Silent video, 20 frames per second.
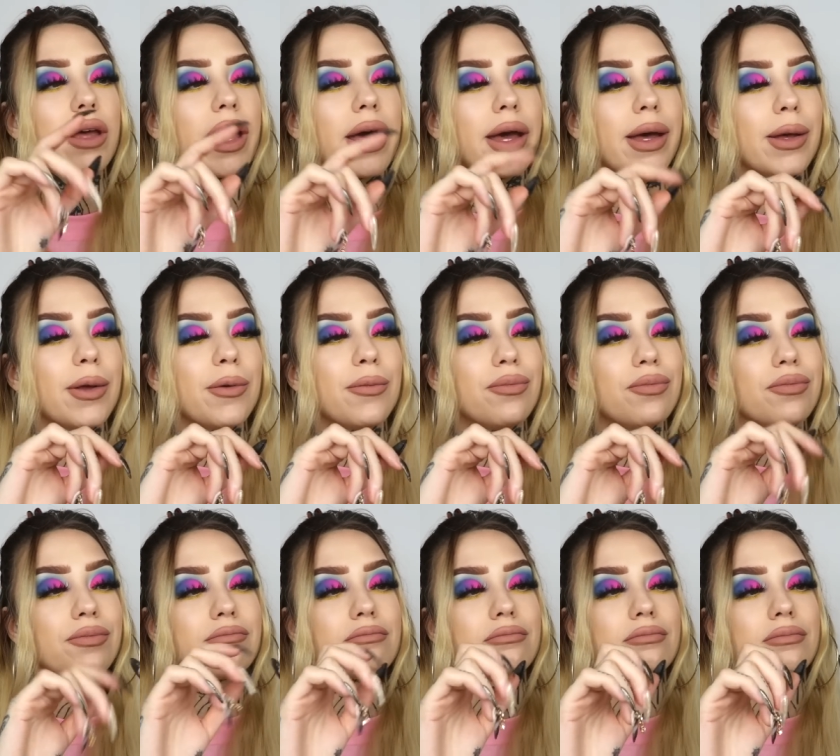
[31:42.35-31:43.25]
Um,
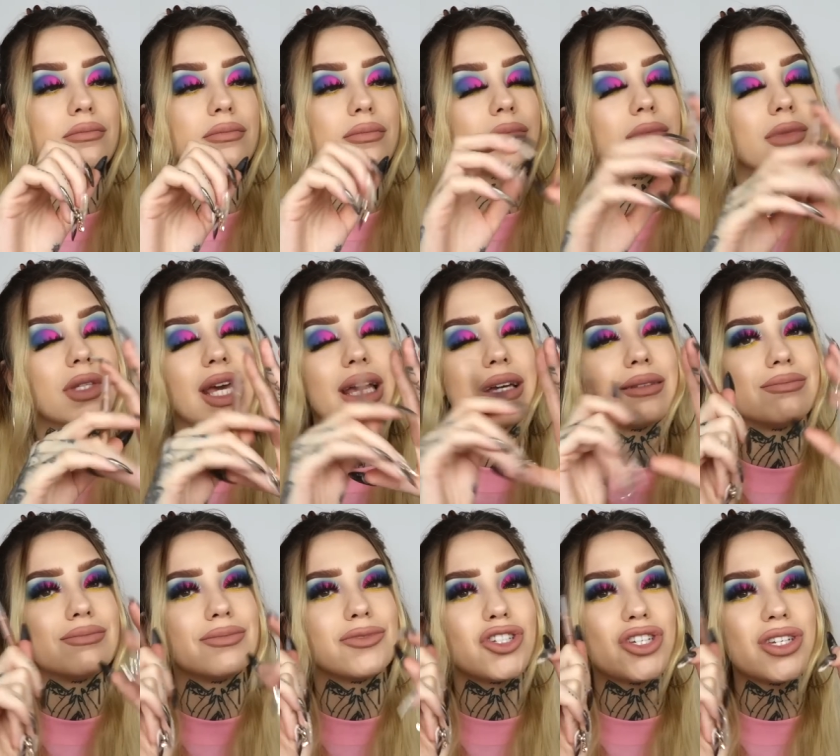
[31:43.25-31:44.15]
yeah,
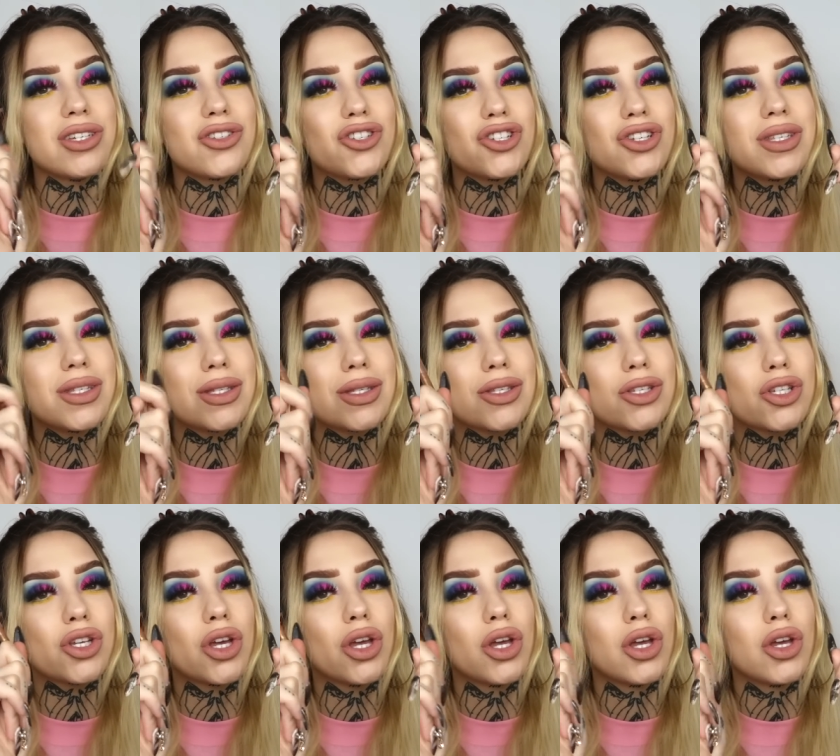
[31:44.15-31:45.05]
she's, she's,